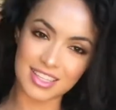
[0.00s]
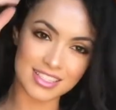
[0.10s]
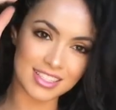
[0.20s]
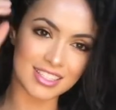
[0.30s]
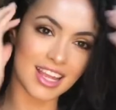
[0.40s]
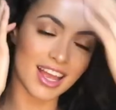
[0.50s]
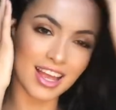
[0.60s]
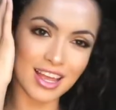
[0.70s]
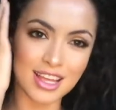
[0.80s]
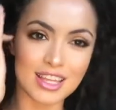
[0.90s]
This
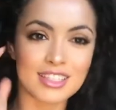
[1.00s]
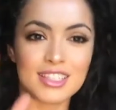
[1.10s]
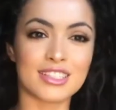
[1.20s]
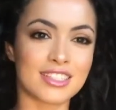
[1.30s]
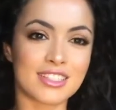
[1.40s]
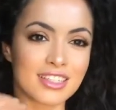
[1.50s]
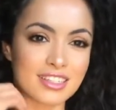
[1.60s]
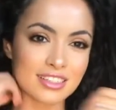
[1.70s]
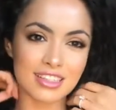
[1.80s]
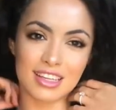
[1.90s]
is
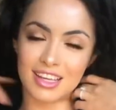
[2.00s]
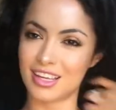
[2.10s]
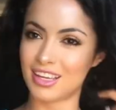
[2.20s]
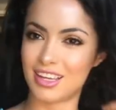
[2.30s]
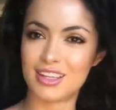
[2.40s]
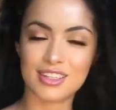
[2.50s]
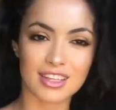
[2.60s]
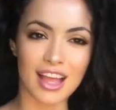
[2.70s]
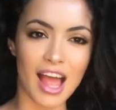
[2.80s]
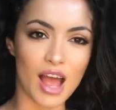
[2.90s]
literally
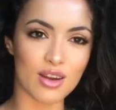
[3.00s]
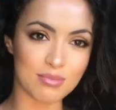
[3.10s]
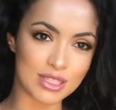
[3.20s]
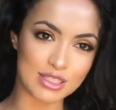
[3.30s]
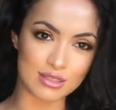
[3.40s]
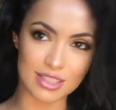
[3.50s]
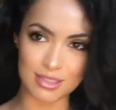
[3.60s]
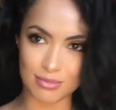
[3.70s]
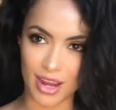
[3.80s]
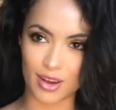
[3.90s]
how I've been
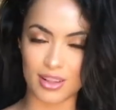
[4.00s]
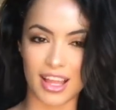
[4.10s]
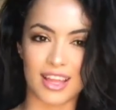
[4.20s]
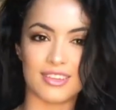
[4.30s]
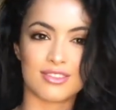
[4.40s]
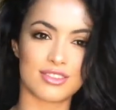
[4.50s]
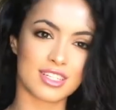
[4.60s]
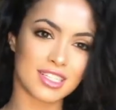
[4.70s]
doing my whole life.